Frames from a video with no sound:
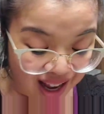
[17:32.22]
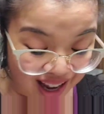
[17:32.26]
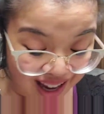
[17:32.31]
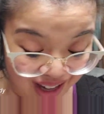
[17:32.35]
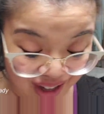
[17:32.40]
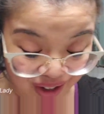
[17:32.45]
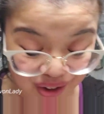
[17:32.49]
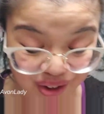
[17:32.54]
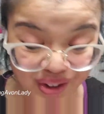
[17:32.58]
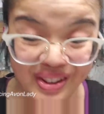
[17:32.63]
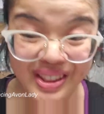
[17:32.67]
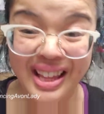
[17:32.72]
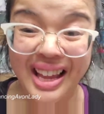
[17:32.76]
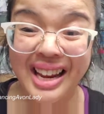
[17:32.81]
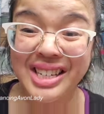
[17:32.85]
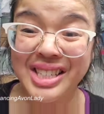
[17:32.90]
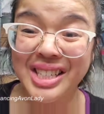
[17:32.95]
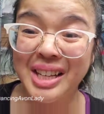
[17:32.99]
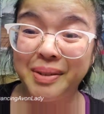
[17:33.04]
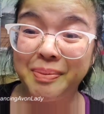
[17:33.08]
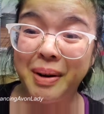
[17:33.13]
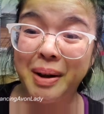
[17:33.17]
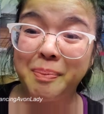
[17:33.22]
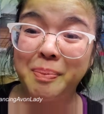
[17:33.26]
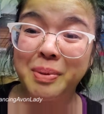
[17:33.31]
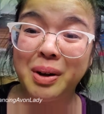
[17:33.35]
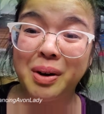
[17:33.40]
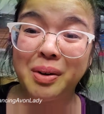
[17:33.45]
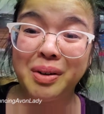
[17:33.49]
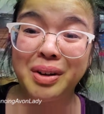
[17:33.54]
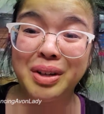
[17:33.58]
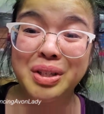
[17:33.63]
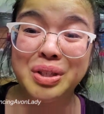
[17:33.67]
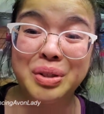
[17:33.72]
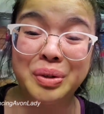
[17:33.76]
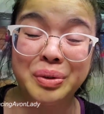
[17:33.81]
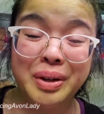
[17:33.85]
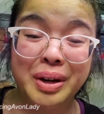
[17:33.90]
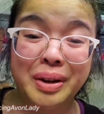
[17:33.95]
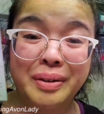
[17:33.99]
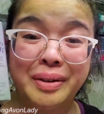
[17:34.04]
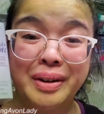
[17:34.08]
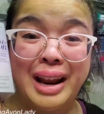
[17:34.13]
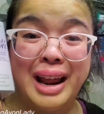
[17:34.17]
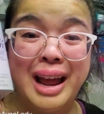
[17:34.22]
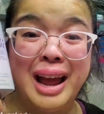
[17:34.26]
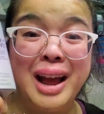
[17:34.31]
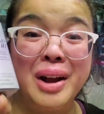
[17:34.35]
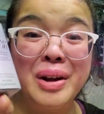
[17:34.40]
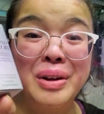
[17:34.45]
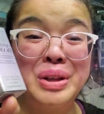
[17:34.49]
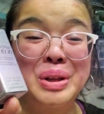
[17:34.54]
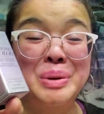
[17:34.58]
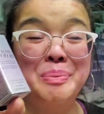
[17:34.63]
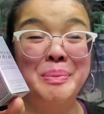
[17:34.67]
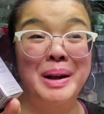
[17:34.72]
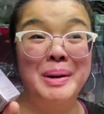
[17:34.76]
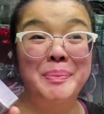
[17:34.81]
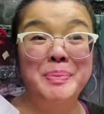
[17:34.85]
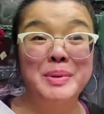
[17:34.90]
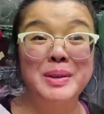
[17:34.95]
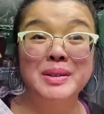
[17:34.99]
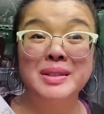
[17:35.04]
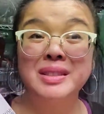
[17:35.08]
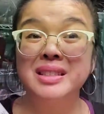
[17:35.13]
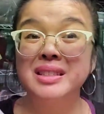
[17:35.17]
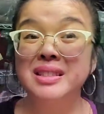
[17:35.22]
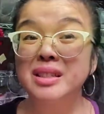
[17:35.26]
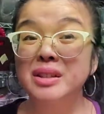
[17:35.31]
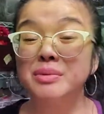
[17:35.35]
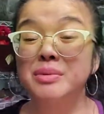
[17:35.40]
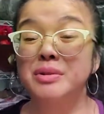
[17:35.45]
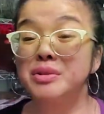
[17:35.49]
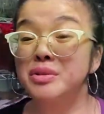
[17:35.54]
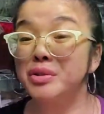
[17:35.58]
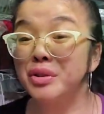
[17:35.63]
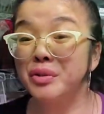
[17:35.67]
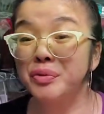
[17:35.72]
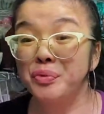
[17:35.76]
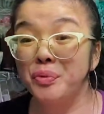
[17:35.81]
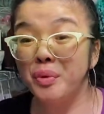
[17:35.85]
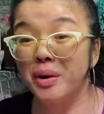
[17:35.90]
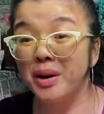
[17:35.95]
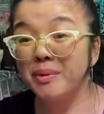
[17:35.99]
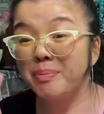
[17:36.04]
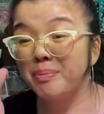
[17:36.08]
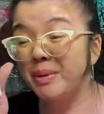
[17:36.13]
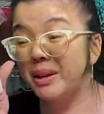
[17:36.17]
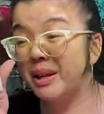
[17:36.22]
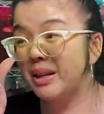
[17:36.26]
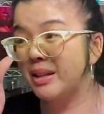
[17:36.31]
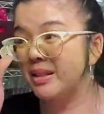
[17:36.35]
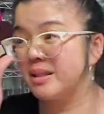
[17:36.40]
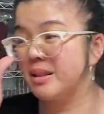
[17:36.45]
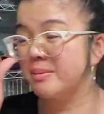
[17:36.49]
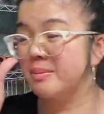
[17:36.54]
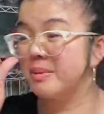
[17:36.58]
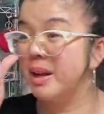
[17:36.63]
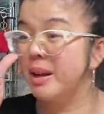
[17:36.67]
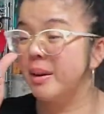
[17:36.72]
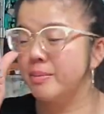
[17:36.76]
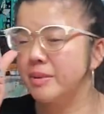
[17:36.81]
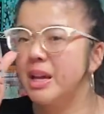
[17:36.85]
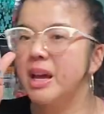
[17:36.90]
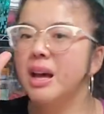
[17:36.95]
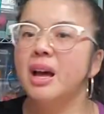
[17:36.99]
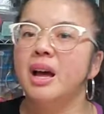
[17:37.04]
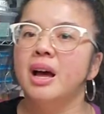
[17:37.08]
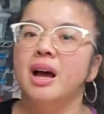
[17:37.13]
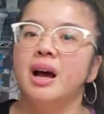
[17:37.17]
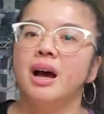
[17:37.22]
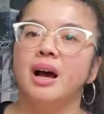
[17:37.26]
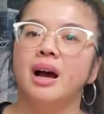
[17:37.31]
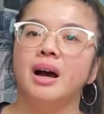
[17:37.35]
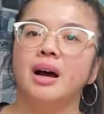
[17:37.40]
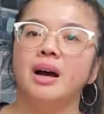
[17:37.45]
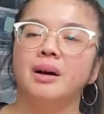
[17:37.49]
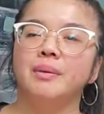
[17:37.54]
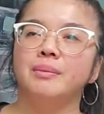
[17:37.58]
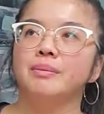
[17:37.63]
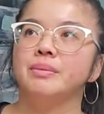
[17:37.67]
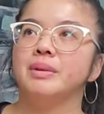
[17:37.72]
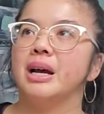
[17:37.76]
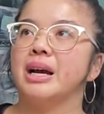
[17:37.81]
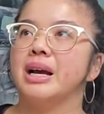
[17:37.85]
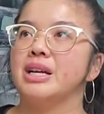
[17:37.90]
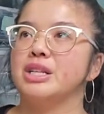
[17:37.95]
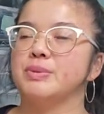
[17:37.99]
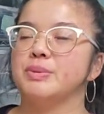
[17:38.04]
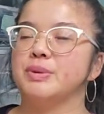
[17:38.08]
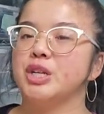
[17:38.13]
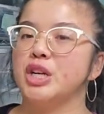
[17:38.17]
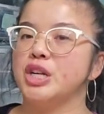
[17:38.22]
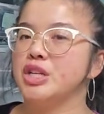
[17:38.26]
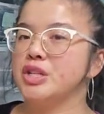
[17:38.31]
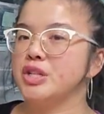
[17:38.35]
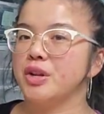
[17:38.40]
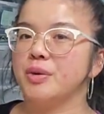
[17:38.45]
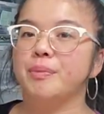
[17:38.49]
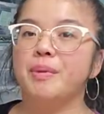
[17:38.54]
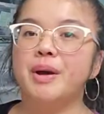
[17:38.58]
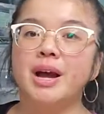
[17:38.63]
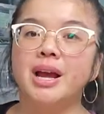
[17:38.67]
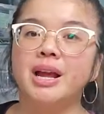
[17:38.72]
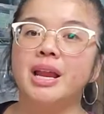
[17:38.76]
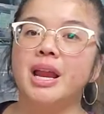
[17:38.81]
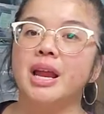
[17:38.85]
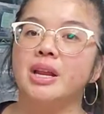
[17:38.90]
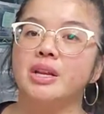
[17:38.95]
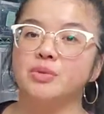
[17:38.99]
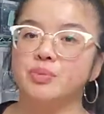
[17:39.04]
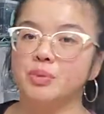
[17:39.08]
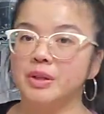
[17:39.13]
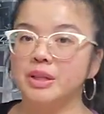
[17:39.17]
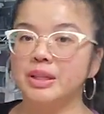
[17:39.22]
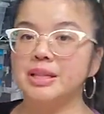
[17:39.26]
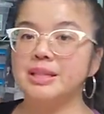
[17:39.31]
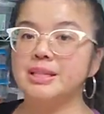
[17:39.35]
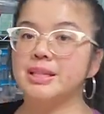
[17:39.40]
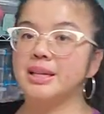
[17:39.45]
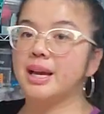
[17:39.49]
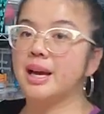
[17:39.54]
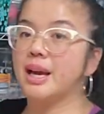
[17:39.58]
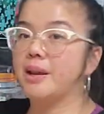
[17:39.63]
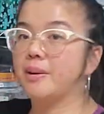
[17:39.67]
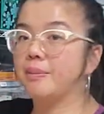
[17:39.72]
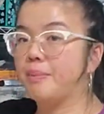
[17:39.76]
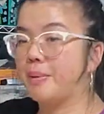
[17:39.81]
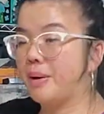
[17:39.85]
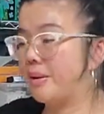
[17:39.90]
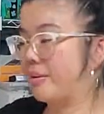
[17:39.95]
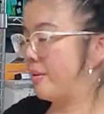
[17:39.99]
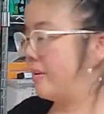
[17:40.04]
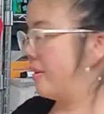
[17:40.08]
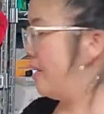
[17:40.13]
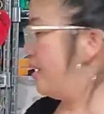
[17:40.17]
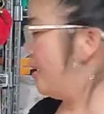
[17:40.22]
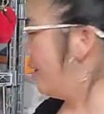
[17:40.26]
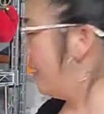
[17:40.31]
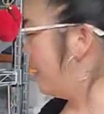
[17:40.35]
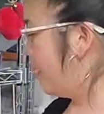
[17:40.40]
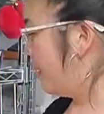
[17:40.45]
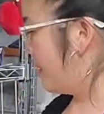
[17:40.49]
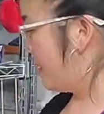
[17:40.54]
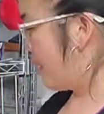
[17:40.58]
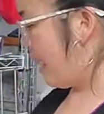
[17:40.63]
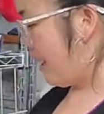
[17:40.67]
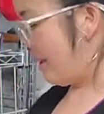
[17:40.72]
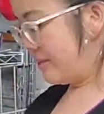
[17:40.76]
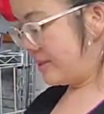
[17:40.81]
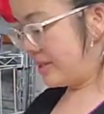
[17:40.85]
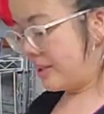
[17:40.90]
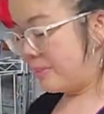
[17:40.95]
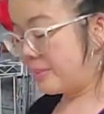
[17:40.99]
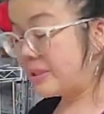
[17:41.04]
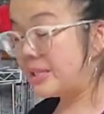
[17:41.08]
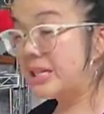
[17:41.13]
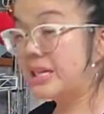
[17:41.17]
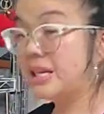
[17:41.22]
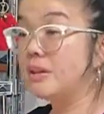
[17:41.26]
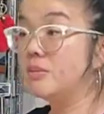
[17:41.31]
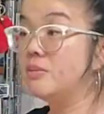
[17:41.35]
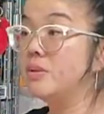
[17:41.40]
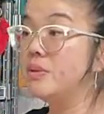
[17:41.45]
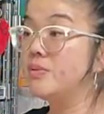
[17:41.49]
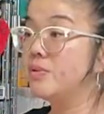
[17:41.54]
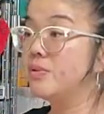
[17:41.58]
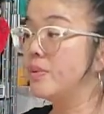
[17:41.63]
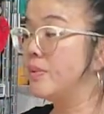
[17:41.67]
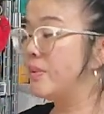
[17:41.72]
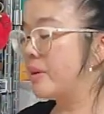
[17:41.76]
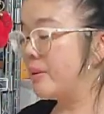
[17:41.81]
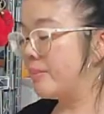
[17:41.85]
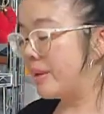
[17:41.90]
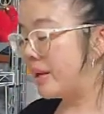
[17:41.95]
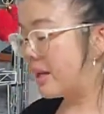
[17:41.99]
I heard they actually might be already sold out now. You might be able to still reserve one, because sometimes um, a customer changes their mind and it's released again, but I was able to get one for one of my